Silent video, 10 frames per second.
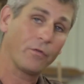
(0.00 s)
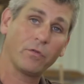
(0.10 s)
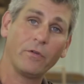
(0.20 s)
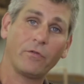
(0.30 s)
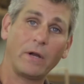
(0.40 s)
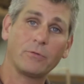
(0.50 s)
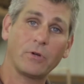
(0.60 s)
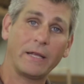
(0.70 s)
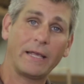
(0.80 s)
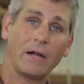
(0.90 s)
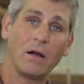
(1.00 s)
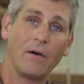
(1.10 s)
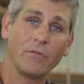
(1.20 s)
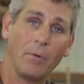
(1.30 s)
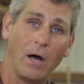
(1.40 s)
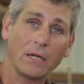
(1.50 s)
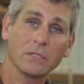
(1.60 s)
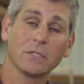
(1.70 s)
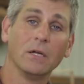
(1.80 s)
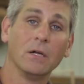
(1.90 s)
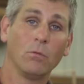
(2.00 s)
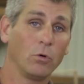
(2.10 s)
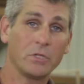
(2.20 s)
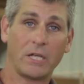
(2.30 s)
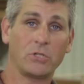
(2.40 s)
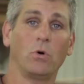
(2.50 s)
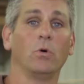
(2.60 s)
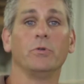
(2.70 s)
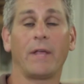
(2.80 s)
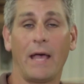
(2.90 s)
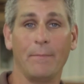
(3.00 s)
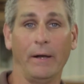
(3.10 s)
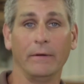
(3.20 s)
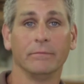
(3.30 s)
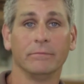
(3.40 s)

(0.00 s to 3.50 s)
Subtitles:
the front frame trying to get it off the box, we'll just get you a whole new cabinet.